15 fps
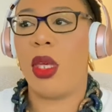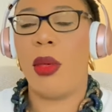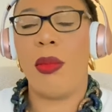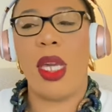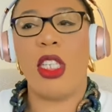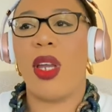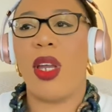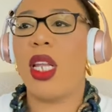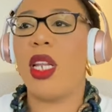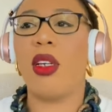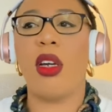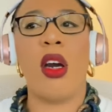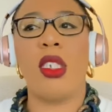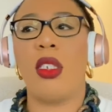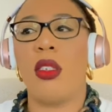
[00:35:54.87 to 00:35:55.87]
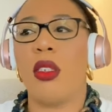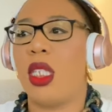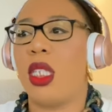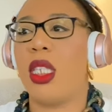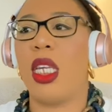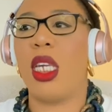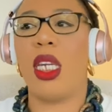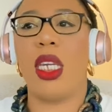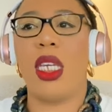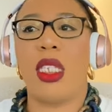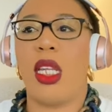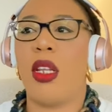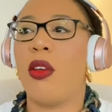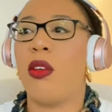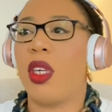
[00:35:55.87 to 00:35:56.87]
He might try to cuddle the thing
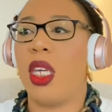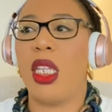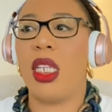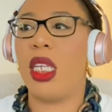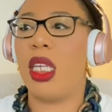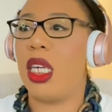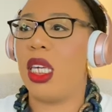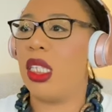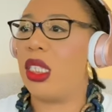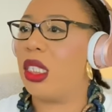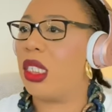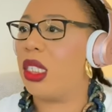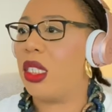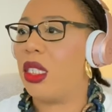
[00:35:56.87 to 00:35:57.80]
instead of killing it.